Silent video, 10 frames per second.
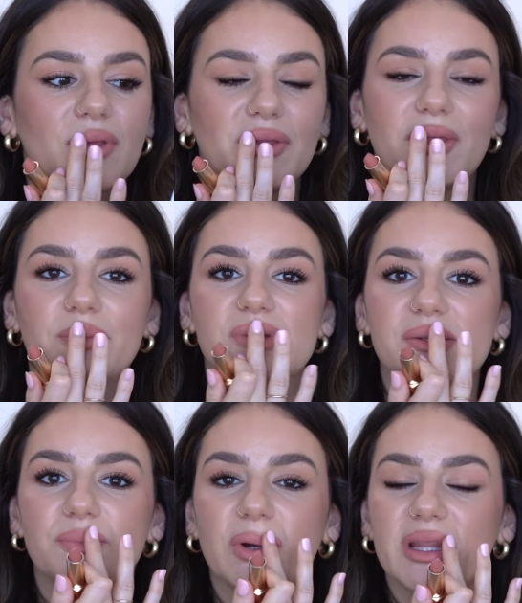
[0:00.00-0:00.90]
and then
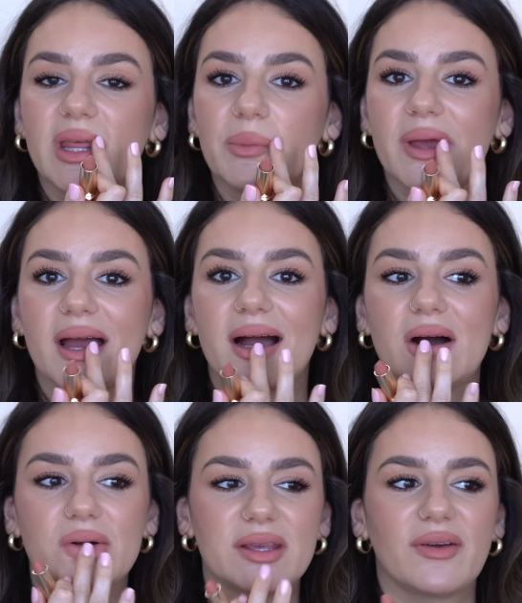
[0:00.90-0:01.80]
spread them
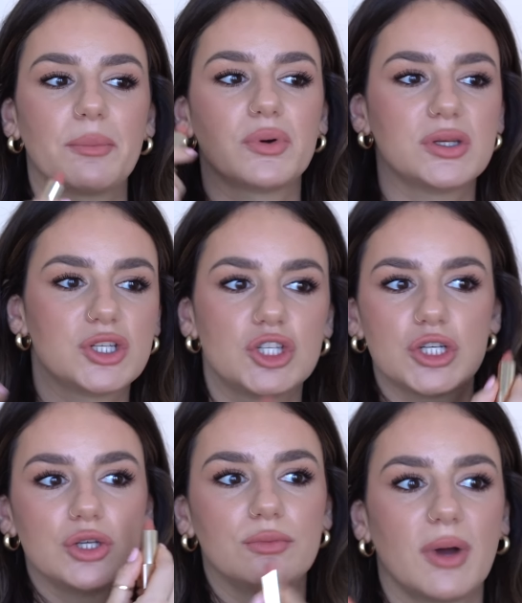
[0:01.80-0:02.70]
out. If I put
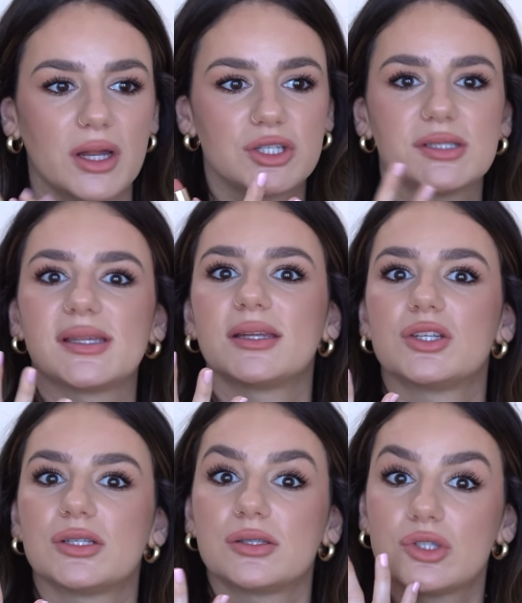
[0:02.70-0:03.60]
too much, it's like
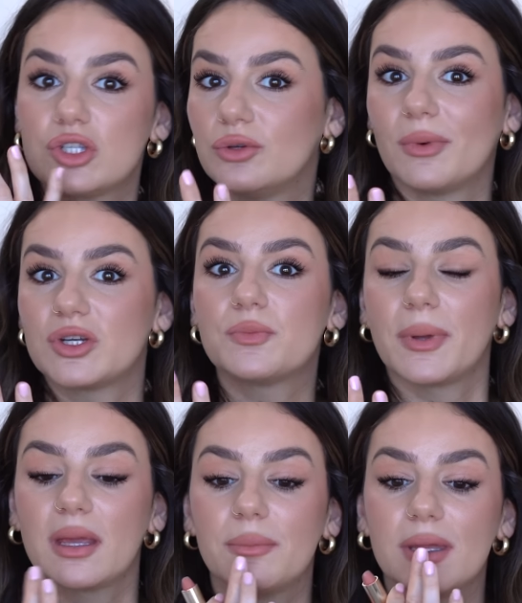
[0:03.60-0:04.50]
just too much
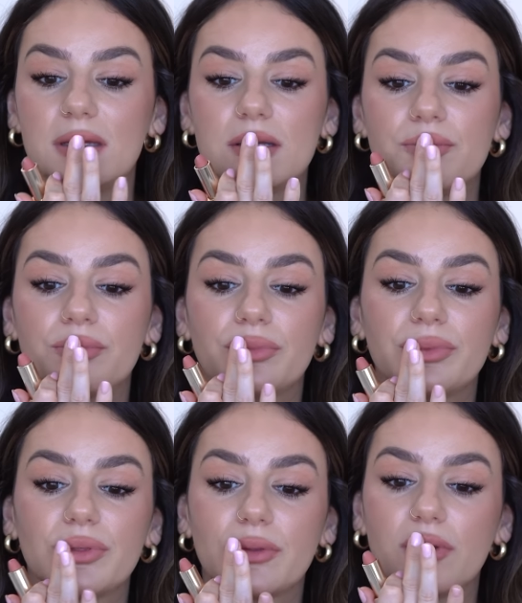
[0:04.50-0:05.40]
pigment.
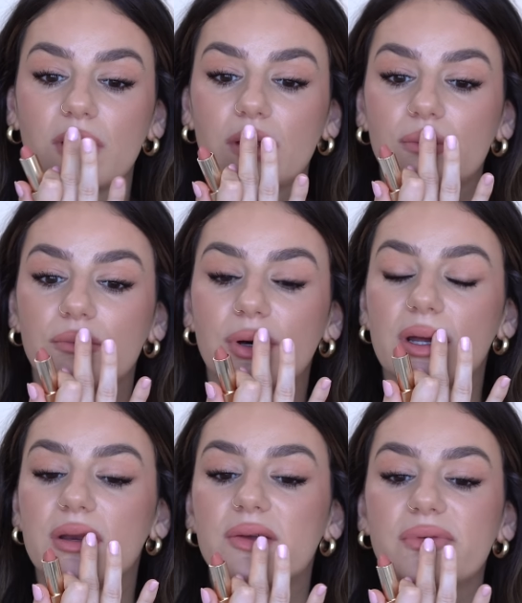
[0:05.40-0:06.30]

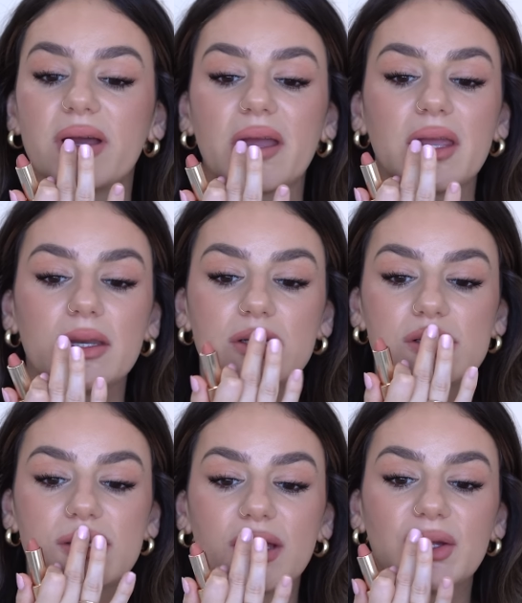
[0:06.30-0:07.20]
But if I
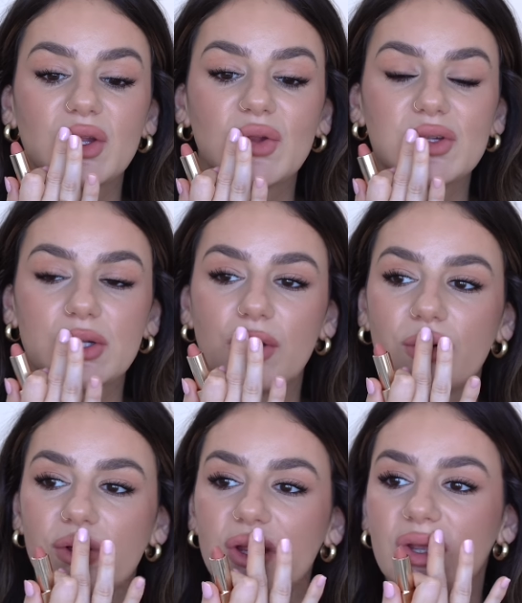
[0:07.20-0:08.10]
just
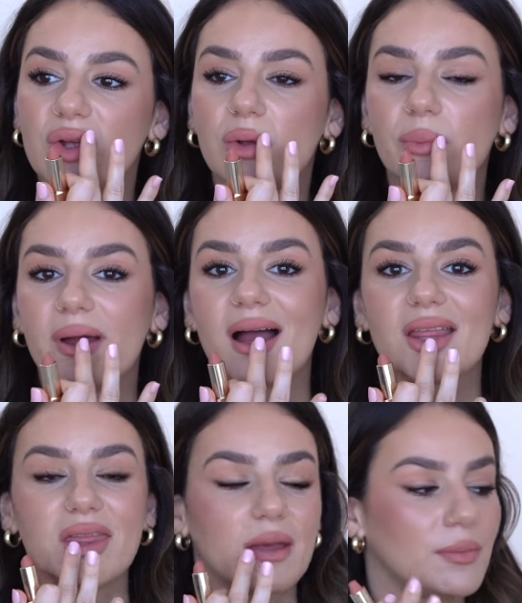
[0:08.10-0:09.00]
slowly
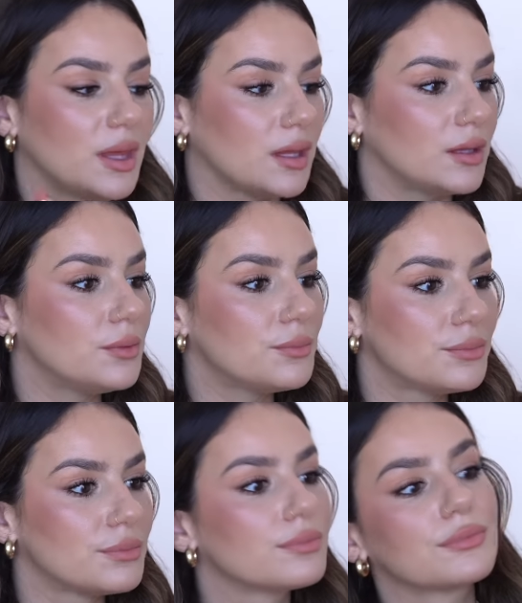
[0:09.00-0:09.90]
pat them in,
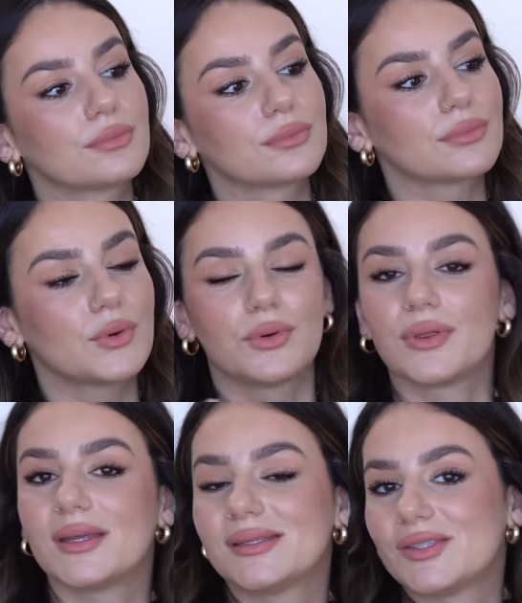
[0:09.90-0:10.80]
oh,
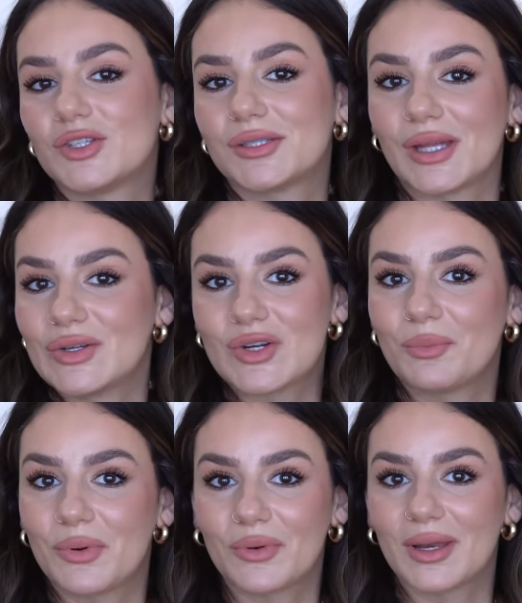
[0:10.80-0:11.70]
that's just such a
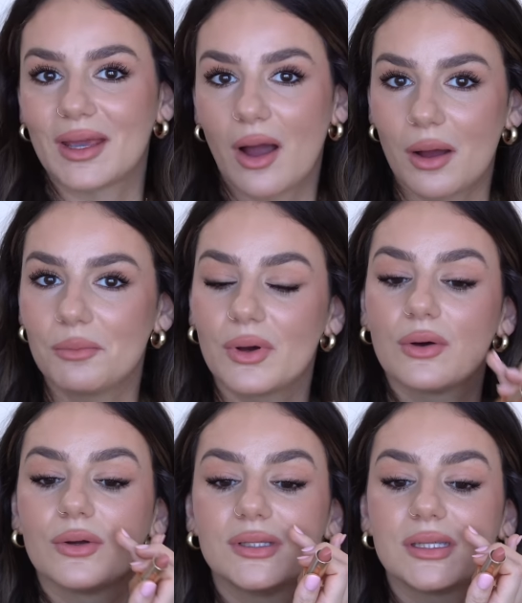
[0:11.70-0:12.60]
pretty
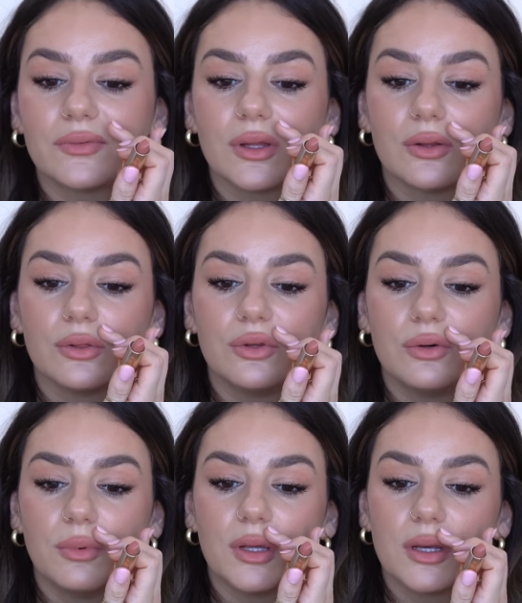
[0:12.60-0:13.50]
combo. It's definitely a
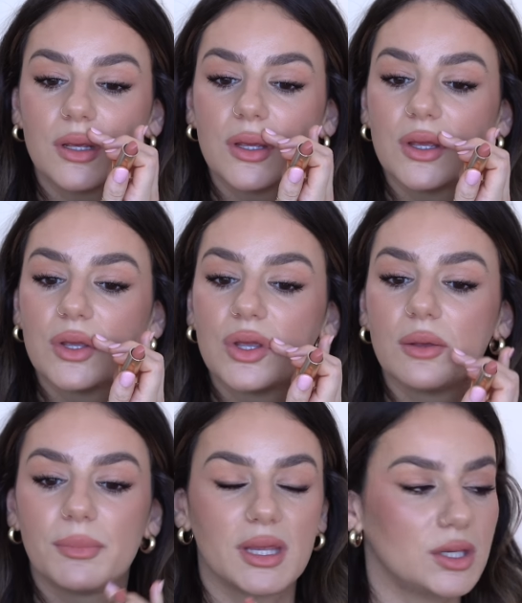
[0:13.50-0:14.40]
little bit
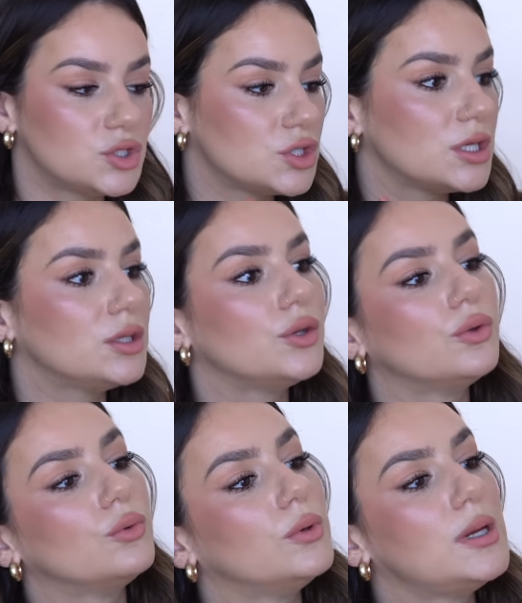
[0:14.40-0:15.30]
peachy
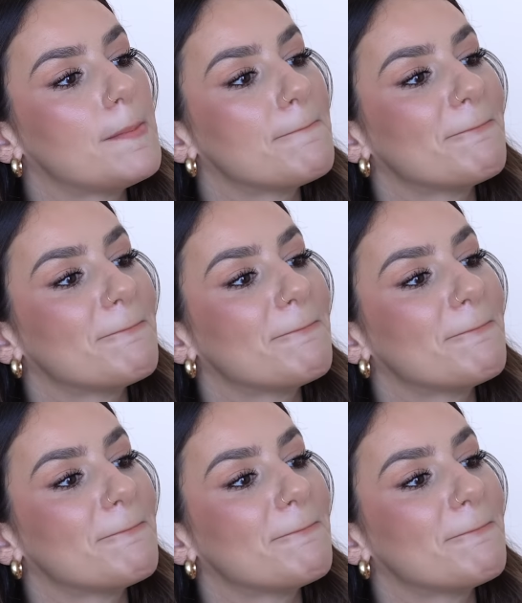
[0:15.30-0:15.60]
nude.